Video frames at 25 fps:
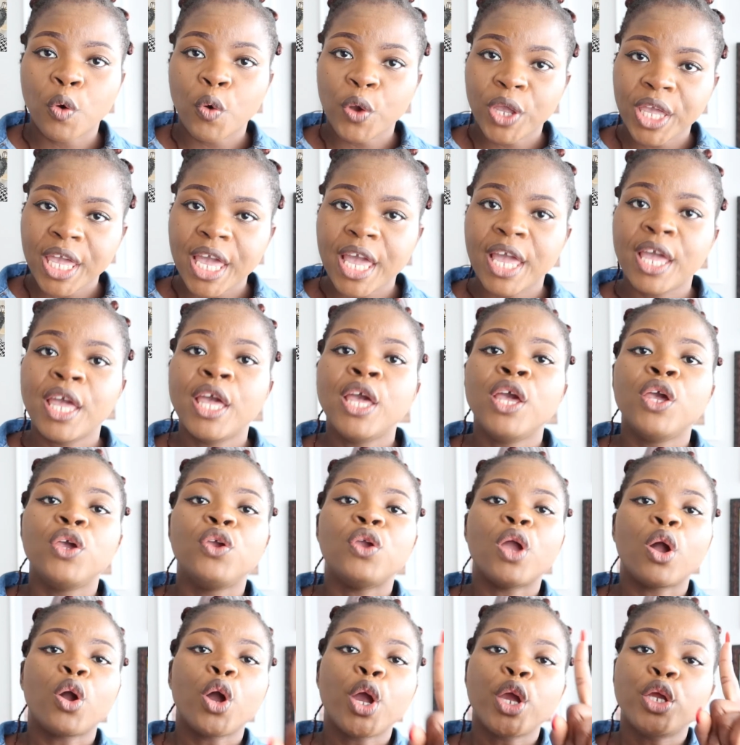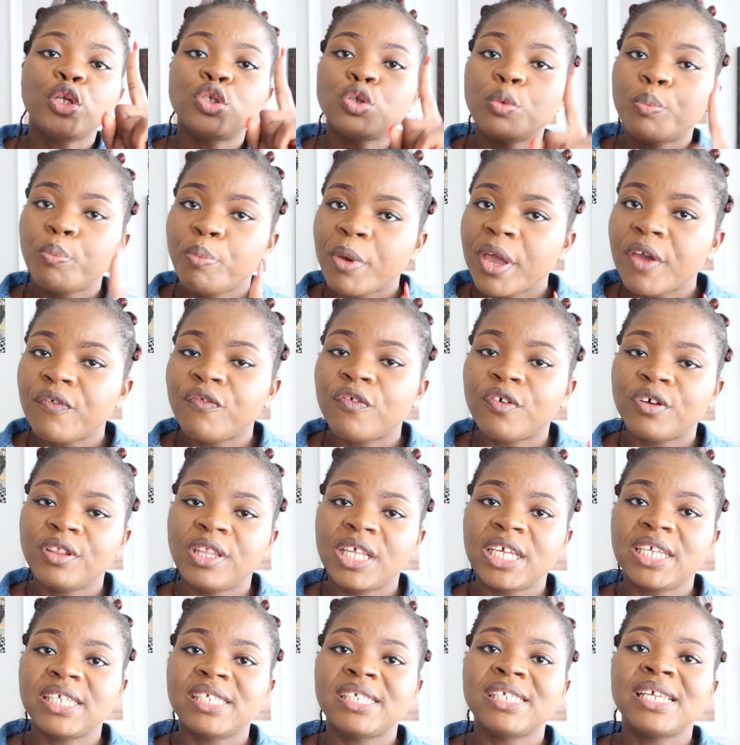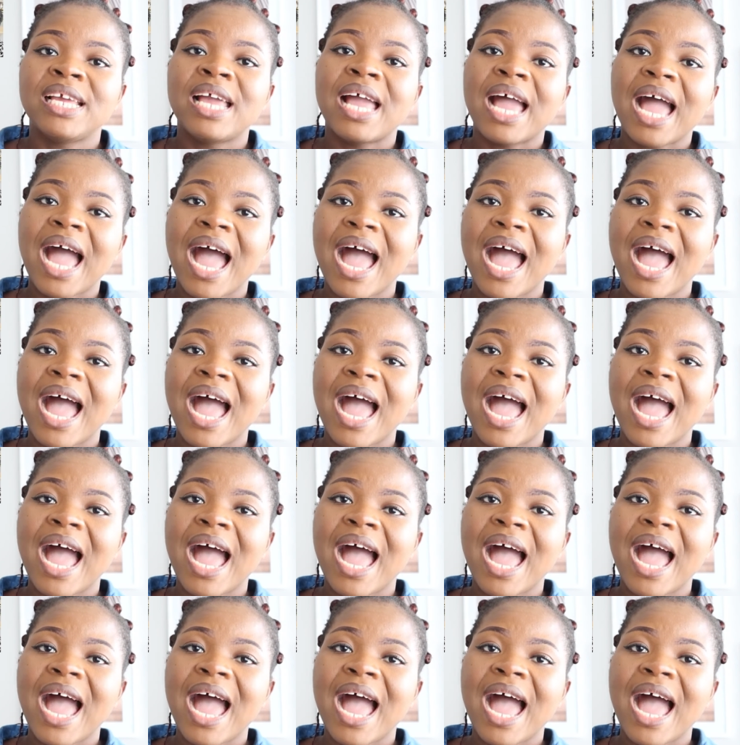okay? You're going to pay for this,